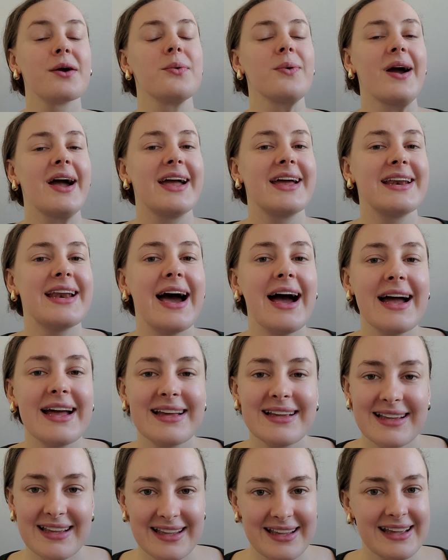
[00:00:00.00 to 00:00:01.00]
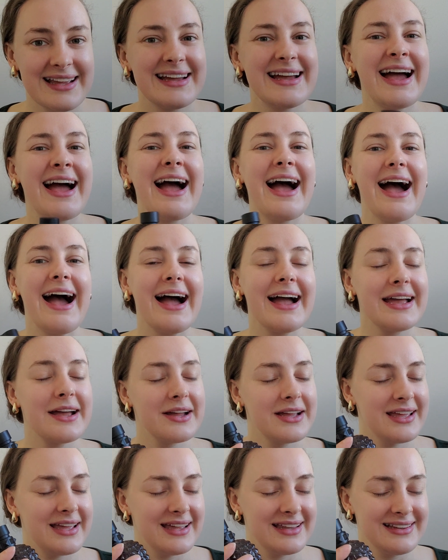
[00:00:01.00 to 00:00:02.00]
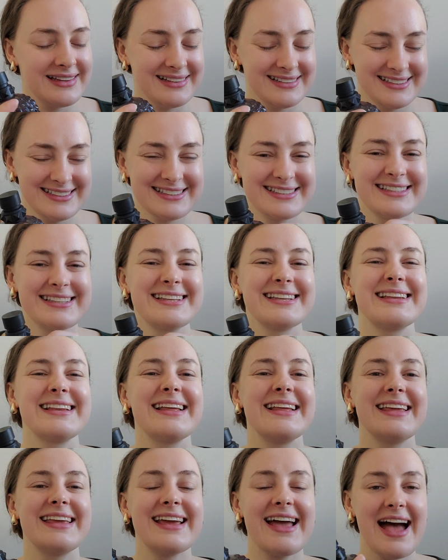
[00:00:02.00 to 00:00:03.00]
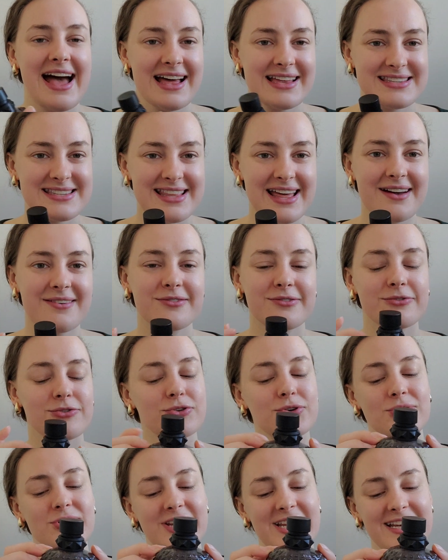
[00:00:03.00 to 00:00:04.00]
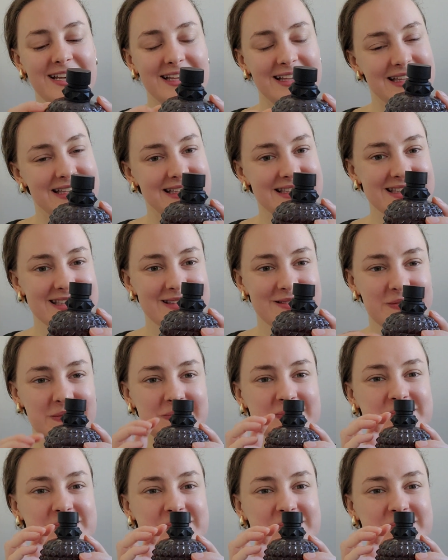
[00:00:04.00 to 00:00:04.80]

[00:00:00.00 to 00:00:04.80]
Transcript: Right, I again, yes, that fruitiness.